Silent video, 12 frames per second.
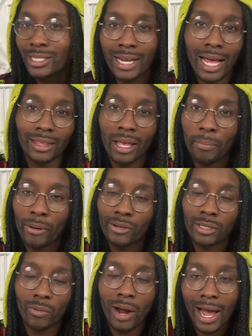not that
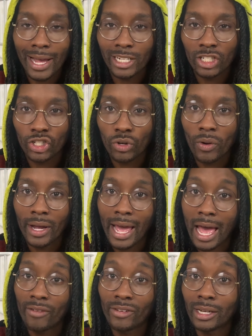person where I enjoy
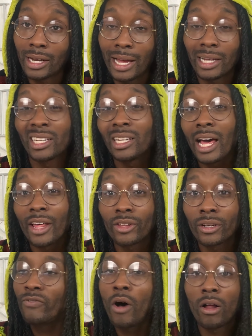having like
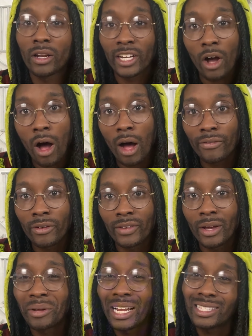leather falling off of it
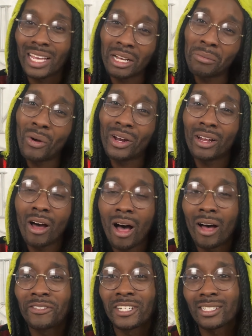when I take them on and
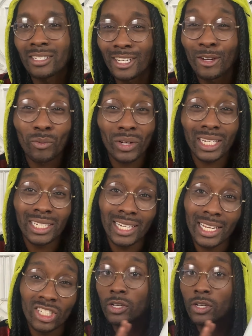off, just looking really dingy.